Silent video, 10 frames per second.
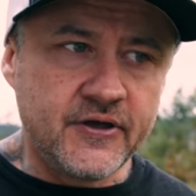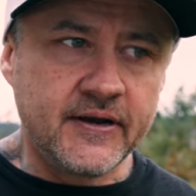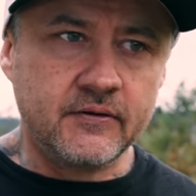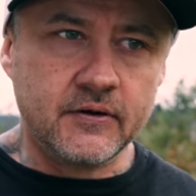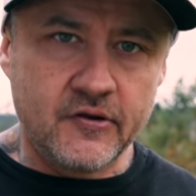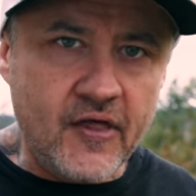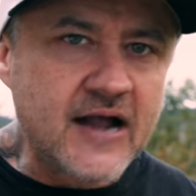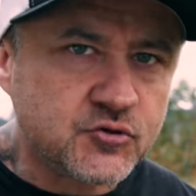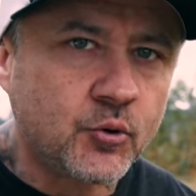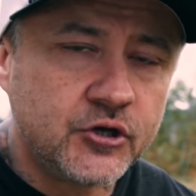then
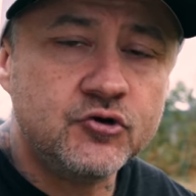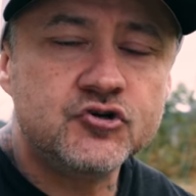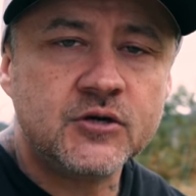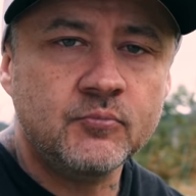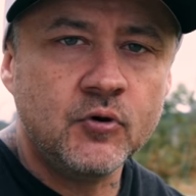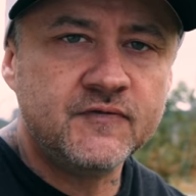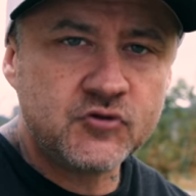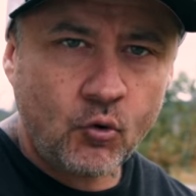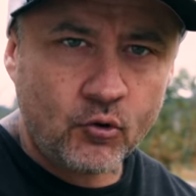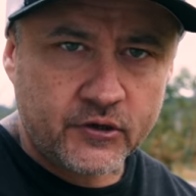that's what you should move
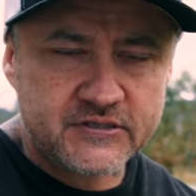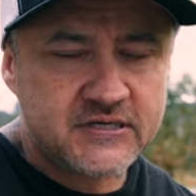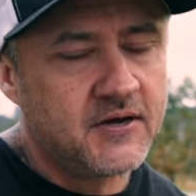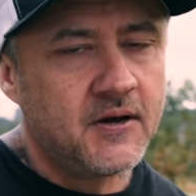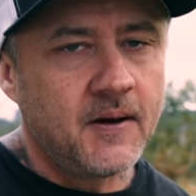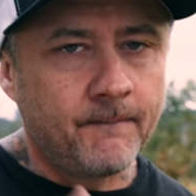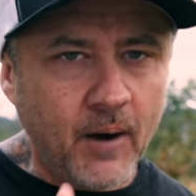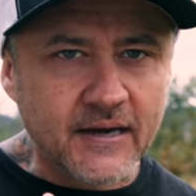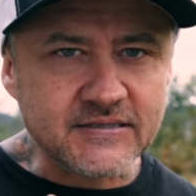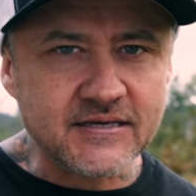towards.
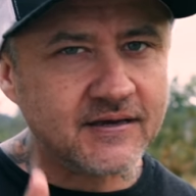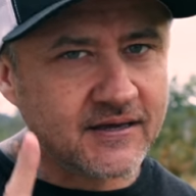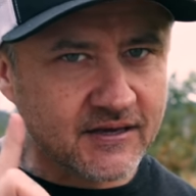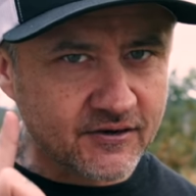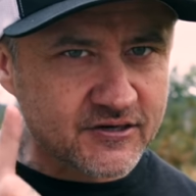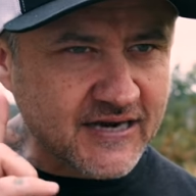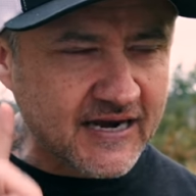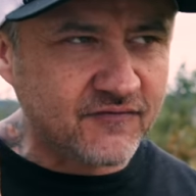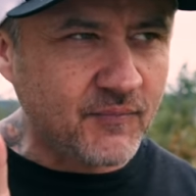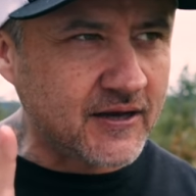But here's
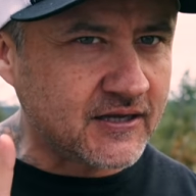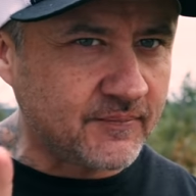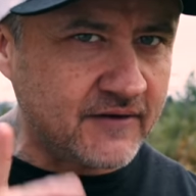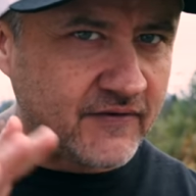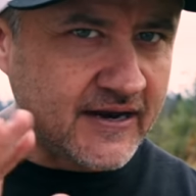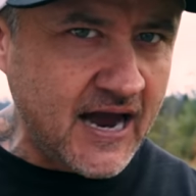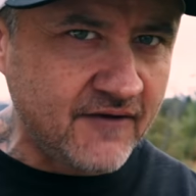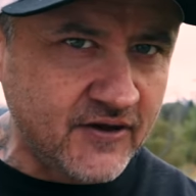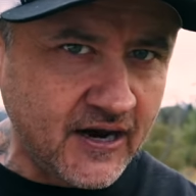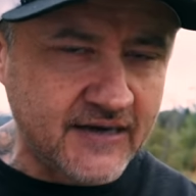kind of my little bit of a
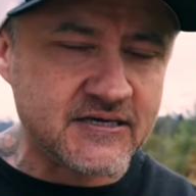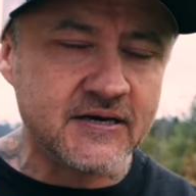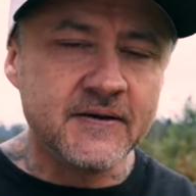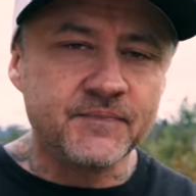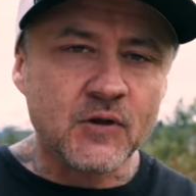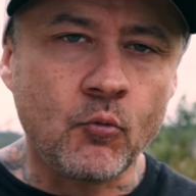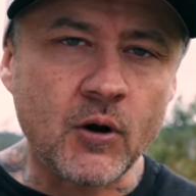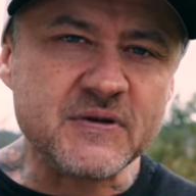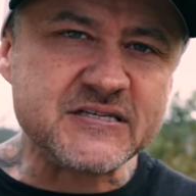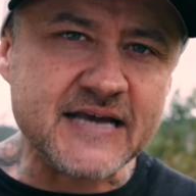caveat.
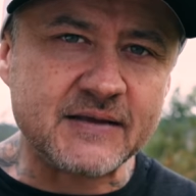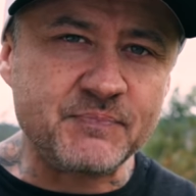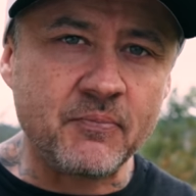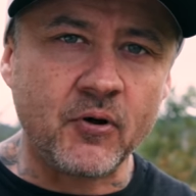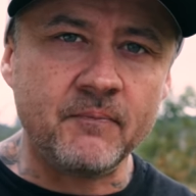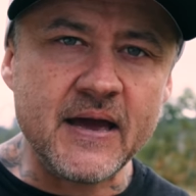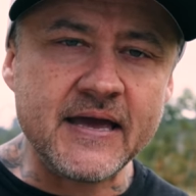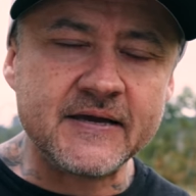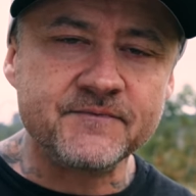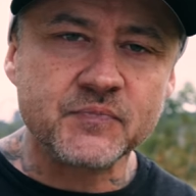One mistake people
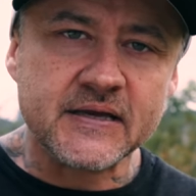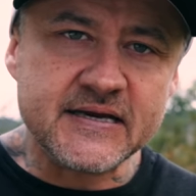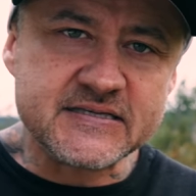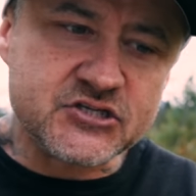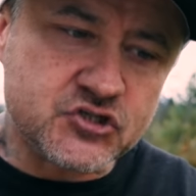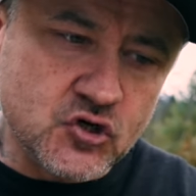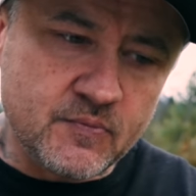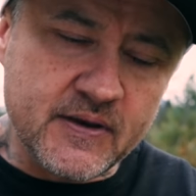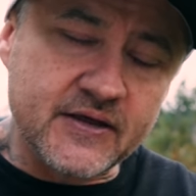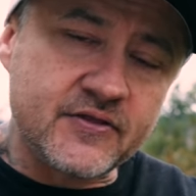make is
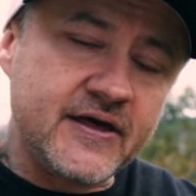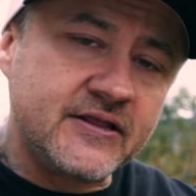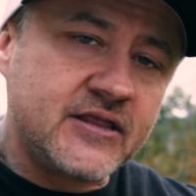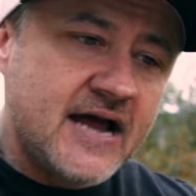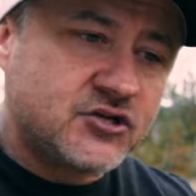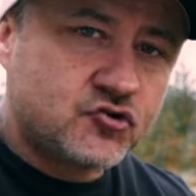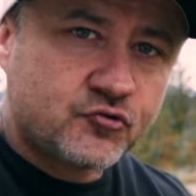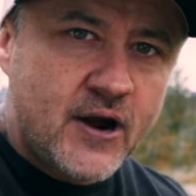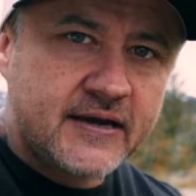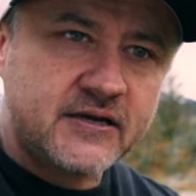assuming that that
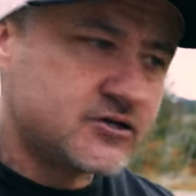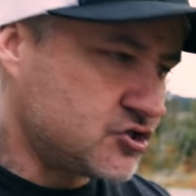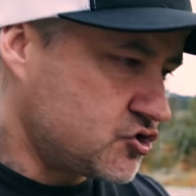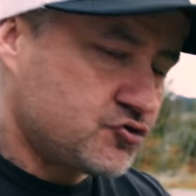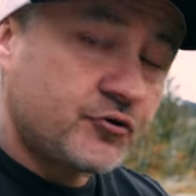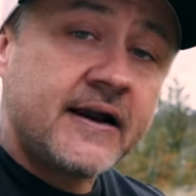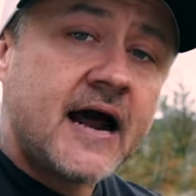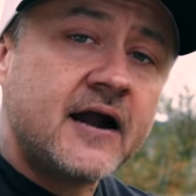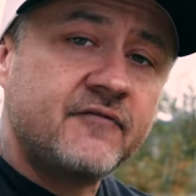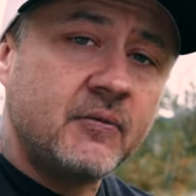trend straight
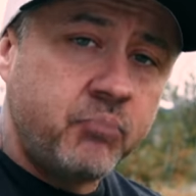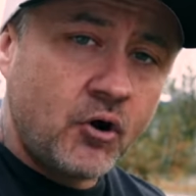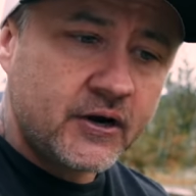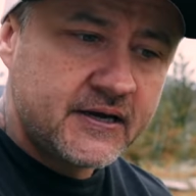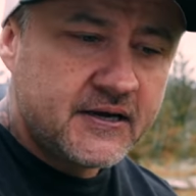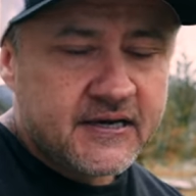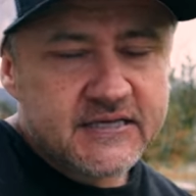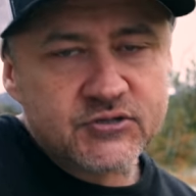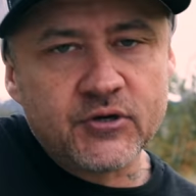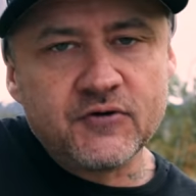out of the book
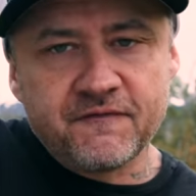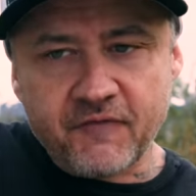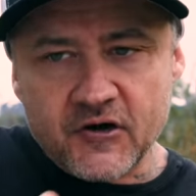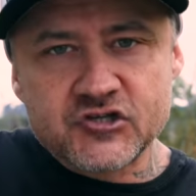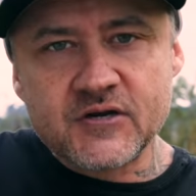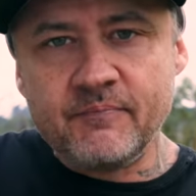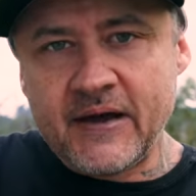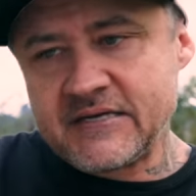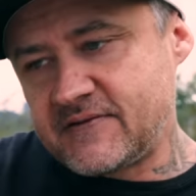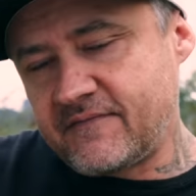is going to function
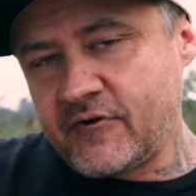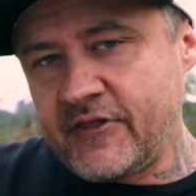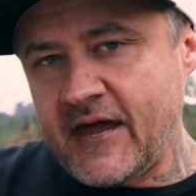best for